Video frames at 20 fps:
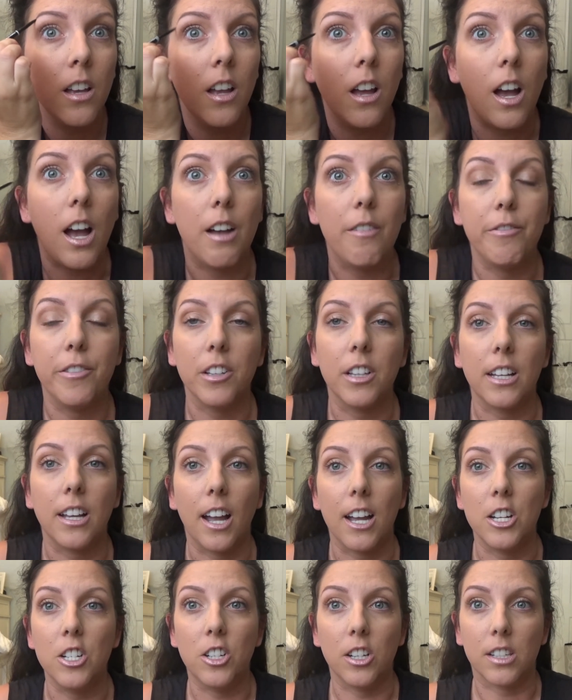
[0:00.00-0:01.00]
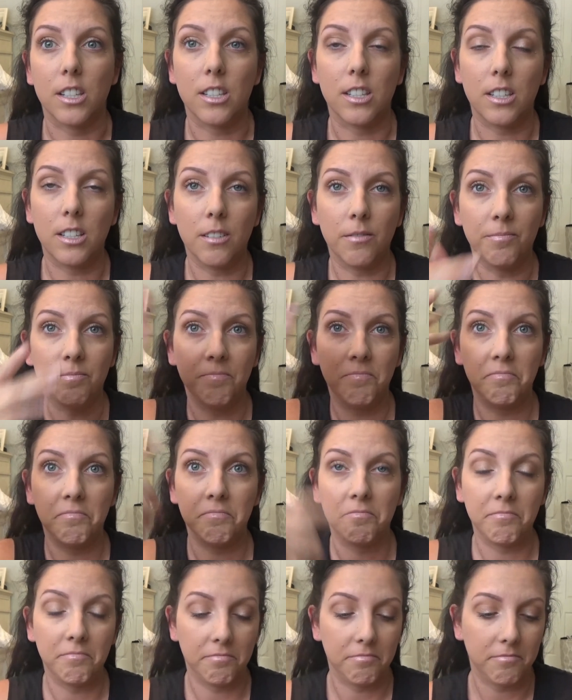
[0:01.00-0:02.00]
I feel like I just
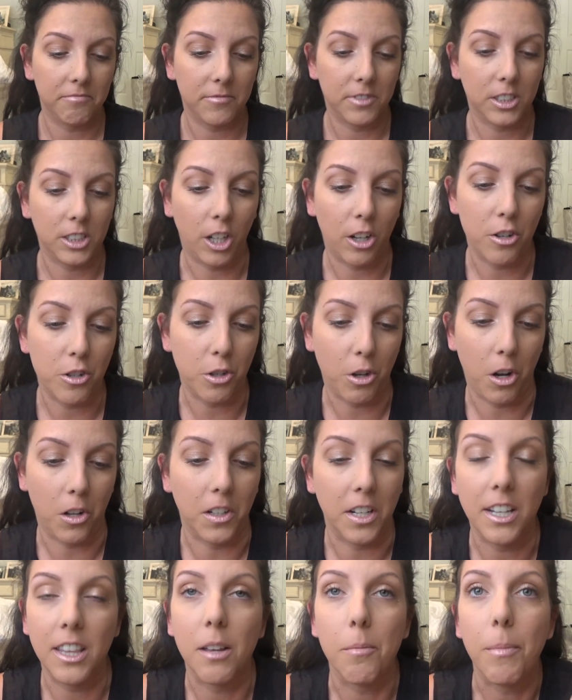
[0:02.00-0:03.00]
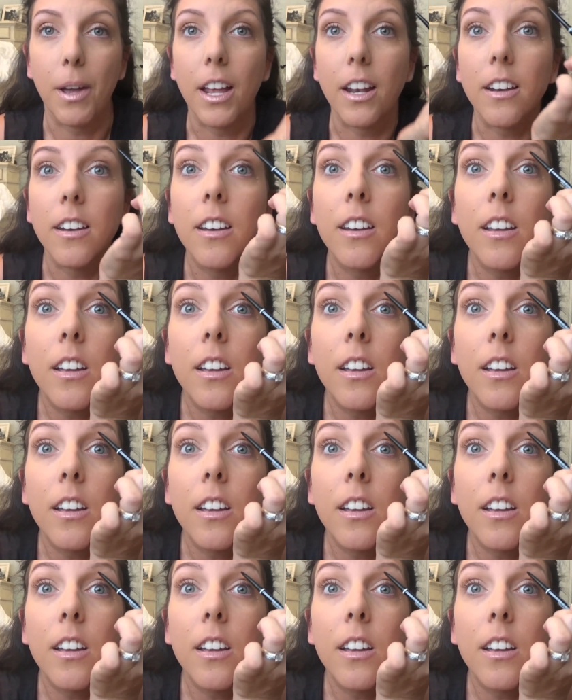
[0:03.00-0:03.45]
start drawing them in.